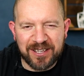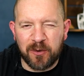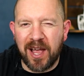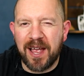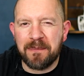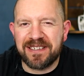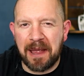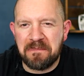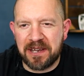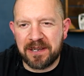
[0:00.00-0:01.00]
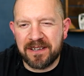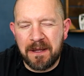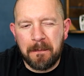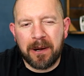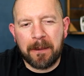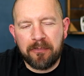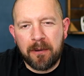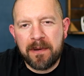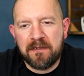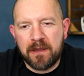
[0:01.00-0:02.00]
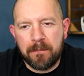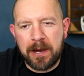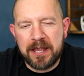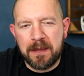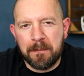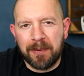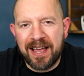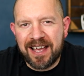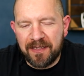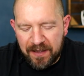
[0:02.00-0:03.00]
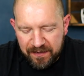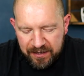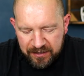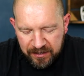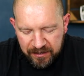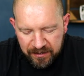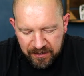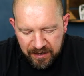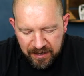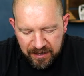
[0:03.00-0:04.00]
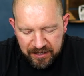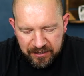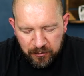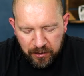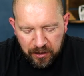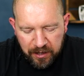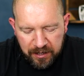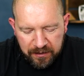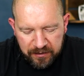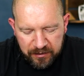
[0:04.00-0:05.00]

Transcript: So I am tempted, but I'd probably have to paint them black. I think that's the that's the only thing.